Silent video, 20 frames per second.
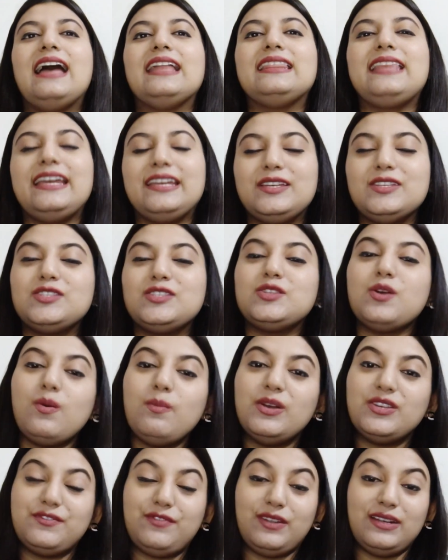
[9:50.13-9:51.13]
Thank you so
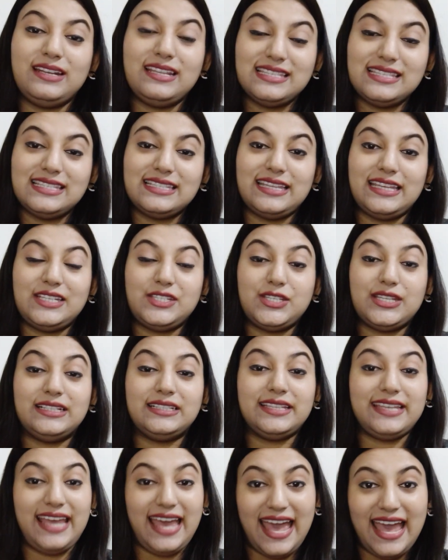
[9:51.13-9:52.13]
much for listening till
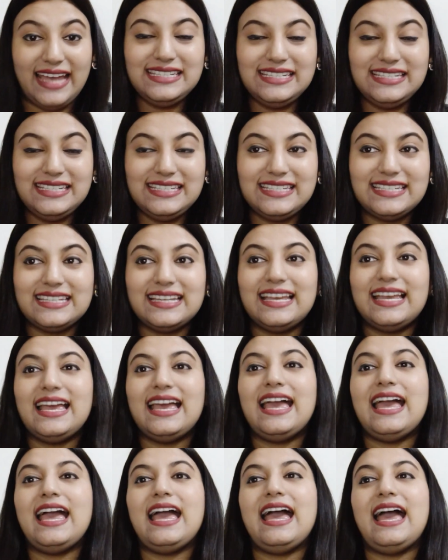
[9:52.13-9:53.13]
the end.
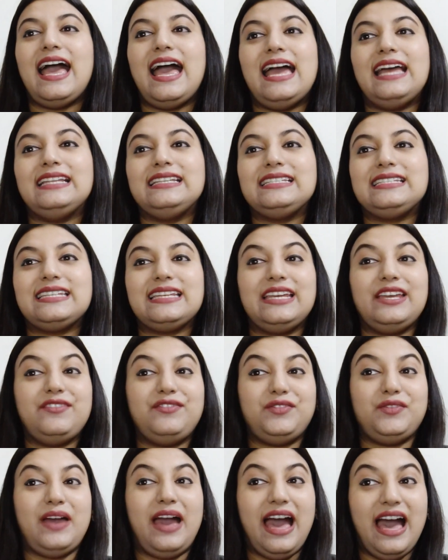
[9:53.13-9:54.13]
And if
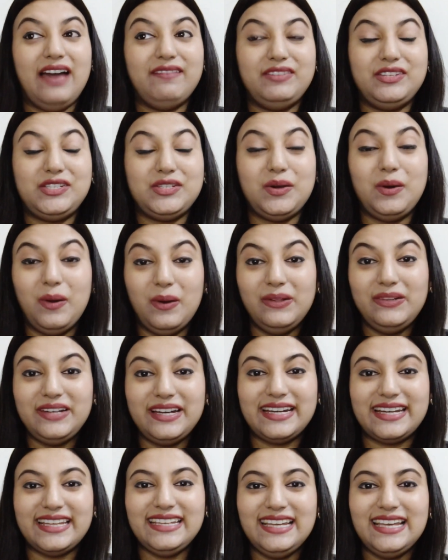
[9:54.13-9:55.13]
you haven't
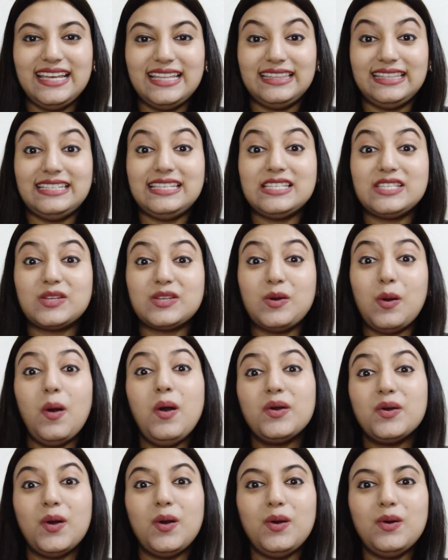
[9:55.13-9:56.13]
already, just
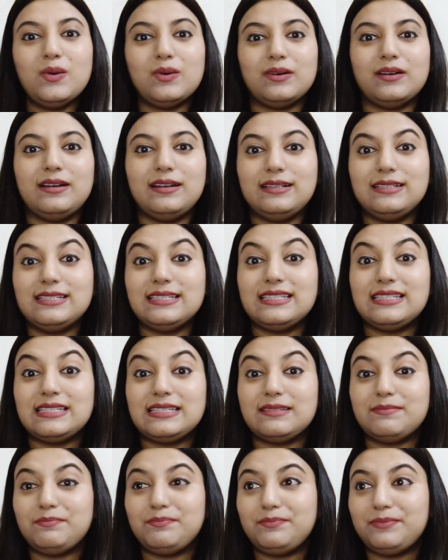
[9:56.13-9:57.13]
go.
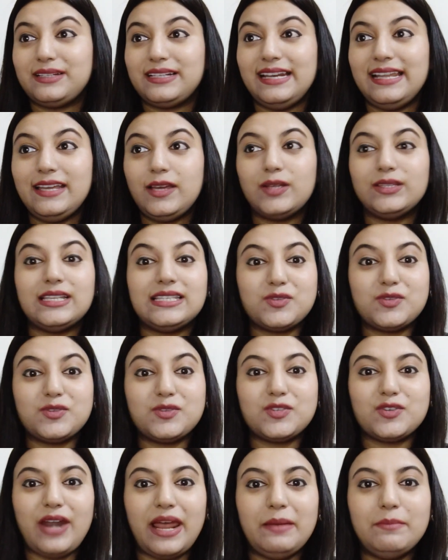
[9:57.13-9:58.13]
Click on the
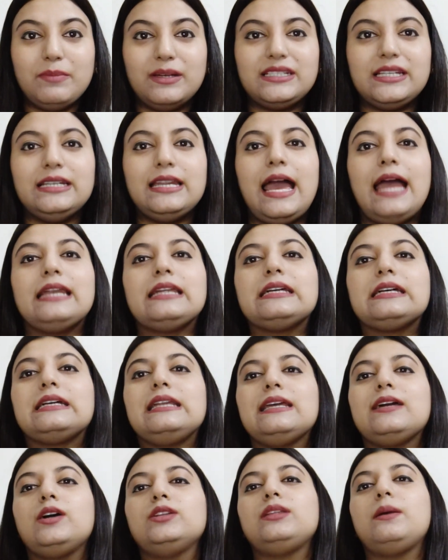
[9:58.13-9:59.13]
subscribe button and
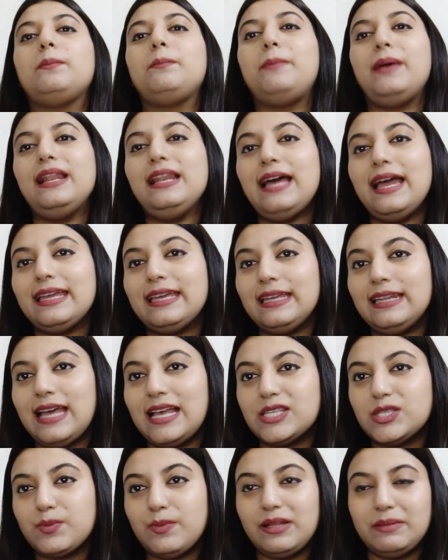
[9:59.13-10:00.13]
click on the bell icon
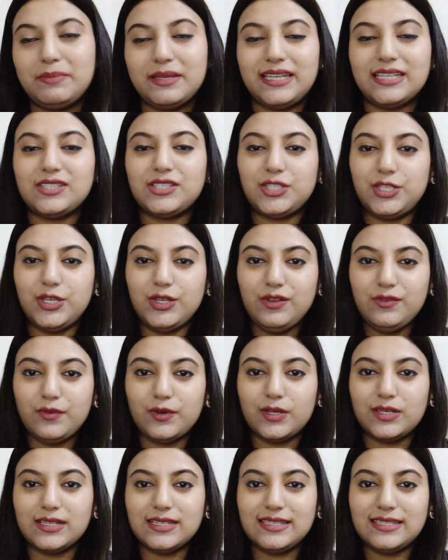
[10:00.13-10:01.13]
as well, because
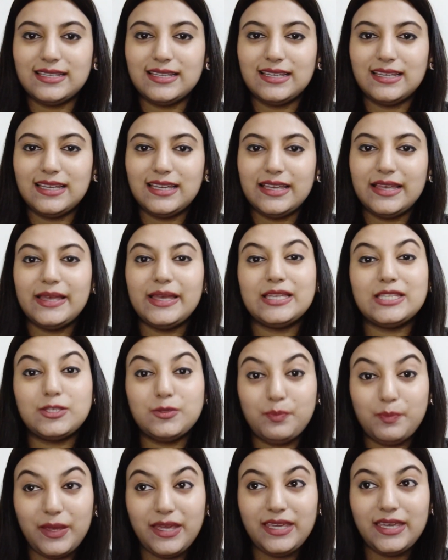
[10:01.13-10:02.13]
universe is
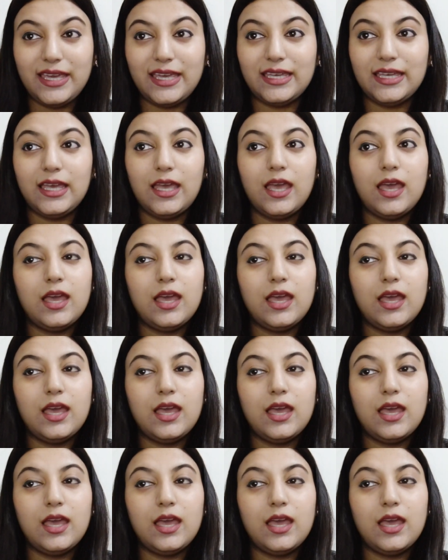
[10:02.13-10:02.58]
speaking